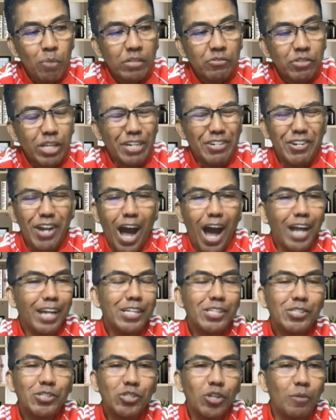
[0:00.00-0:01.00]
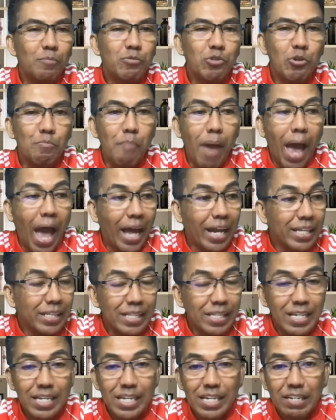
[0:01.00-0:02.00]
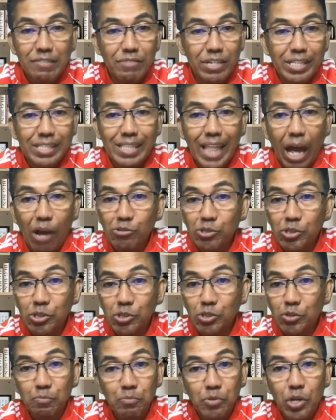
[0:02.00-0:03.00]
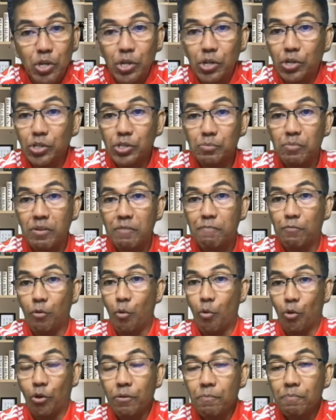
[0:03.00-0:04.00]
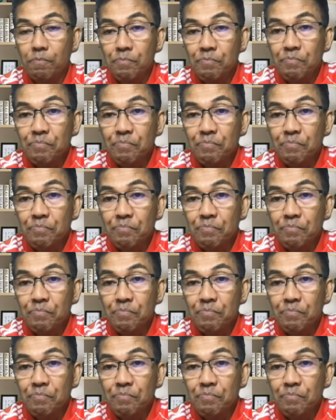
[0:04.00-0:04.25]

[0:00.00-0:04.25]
knowledge of humanity even thousands of years before,